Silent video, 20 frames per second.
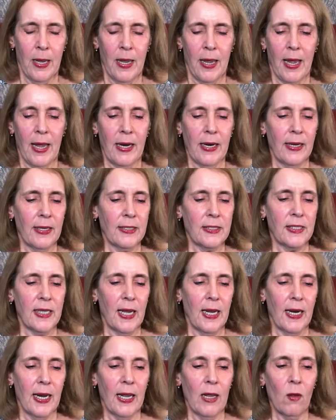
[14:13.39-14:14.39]
and it's
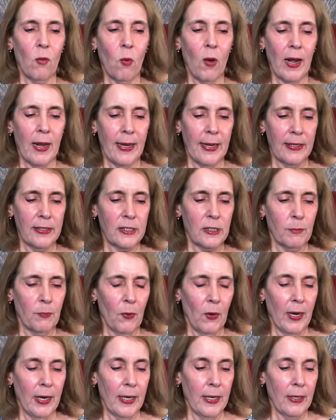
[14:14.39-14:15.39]
that LYS
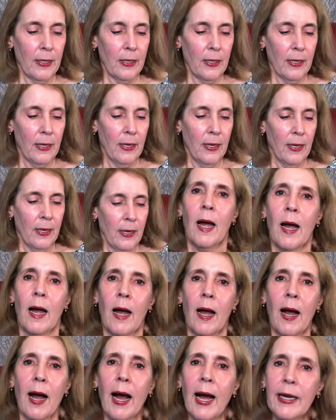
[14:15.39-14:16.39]
brand.
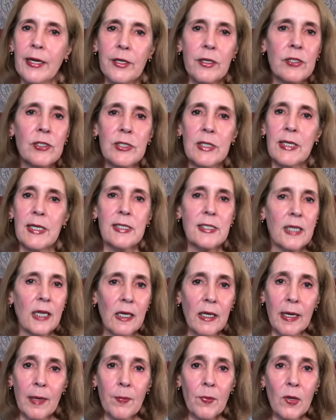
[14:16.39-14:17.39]
I use it as a
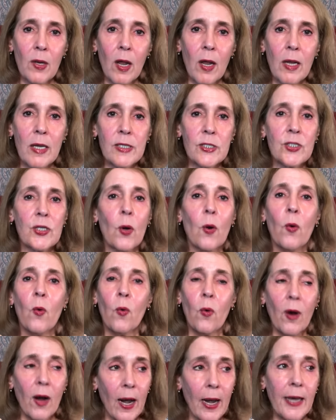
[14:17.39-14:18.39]
lip gloss
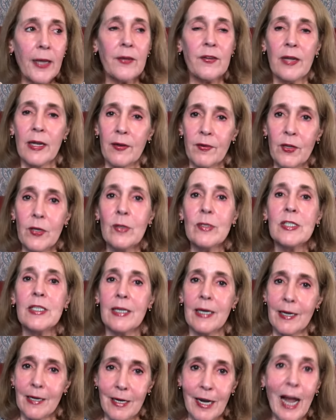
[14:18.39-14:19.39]
or I use it
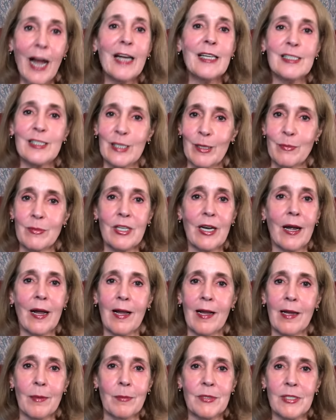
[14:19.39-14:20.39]
at night
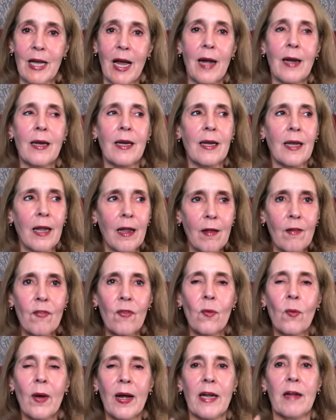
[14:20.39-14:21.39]
sometimes. I love
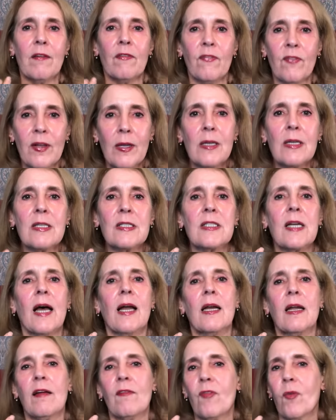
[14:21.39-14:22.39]
the way it feels. I
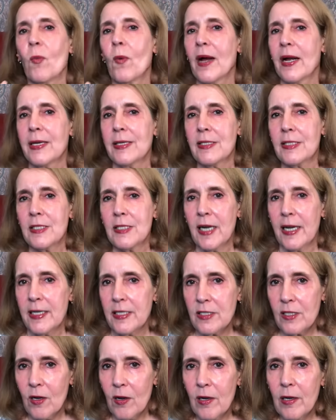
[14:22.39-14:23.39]
love the way it
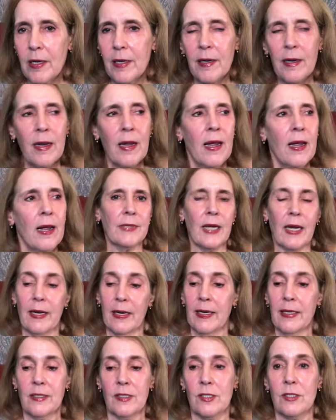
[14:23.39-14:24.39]
stays on.
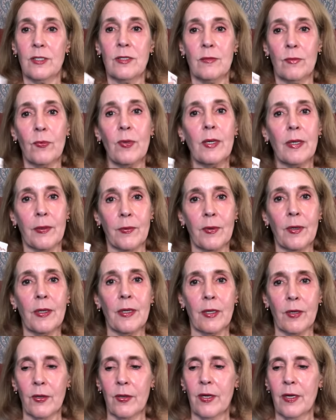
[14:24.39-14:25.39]
It's really, really
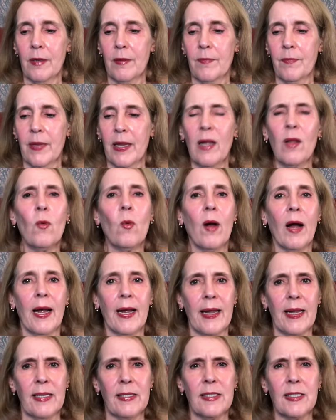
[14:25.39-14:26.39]
good.
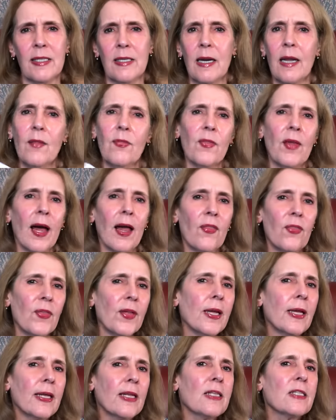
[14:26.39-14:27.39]
LYS, and I, I
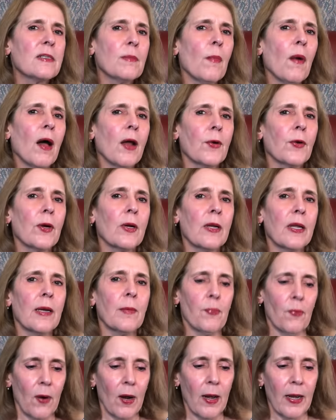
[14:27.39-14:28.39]
think it's moderately
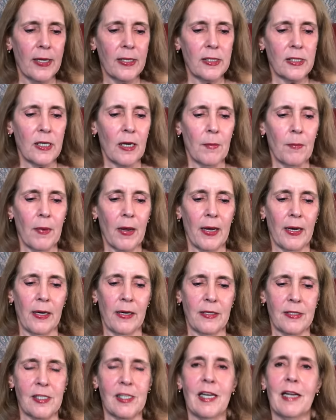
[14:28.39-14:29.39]
priced. I might
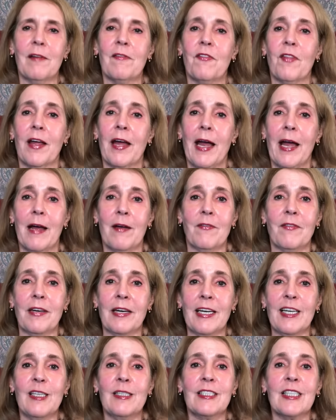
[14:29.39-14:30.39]
see if they have
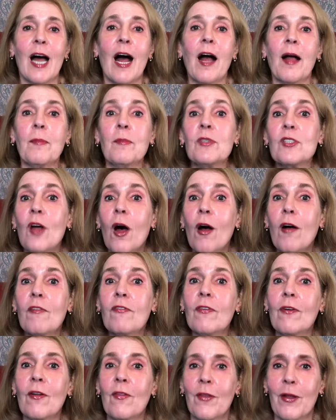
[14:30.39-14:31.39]
any times off
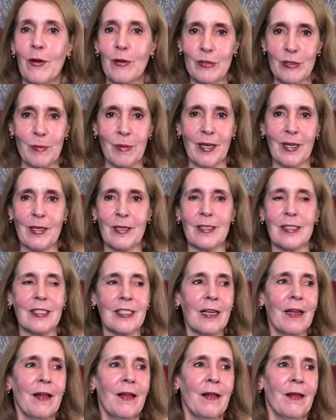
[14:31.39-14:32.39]
on those because
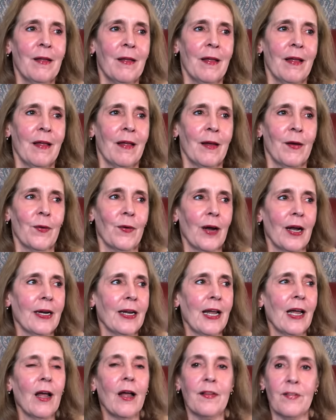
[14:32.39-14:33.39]
right
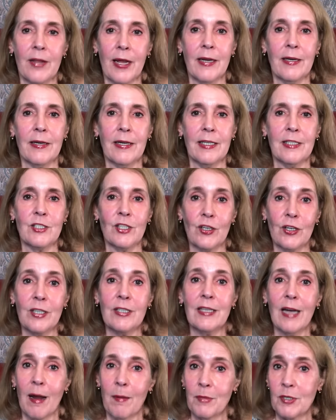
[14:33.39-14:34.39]
now it's a good
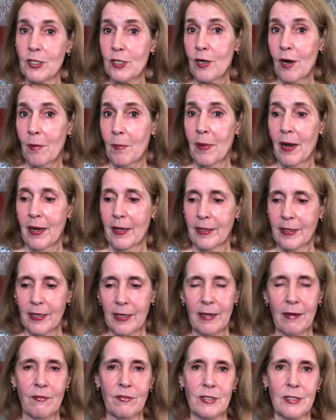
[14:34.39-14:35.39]
time to start buying
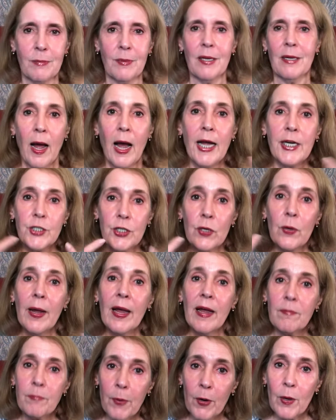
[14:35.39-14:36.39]
gifts. But I do
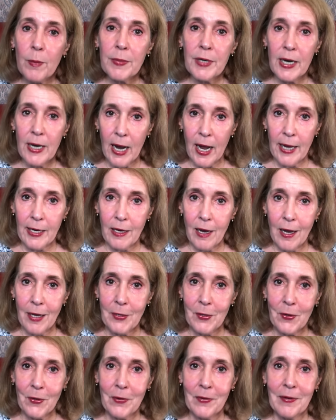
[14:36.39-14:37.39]
have permanent
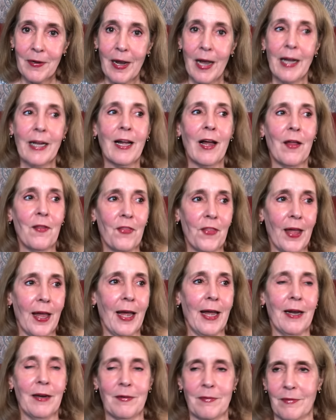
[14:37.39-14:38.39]
eyeliner. I got
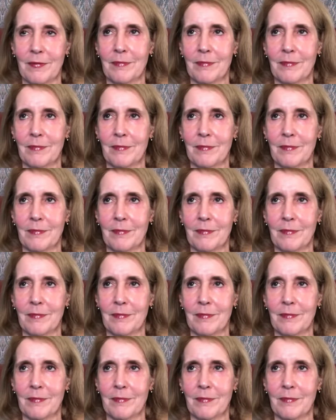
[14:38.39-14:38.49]
that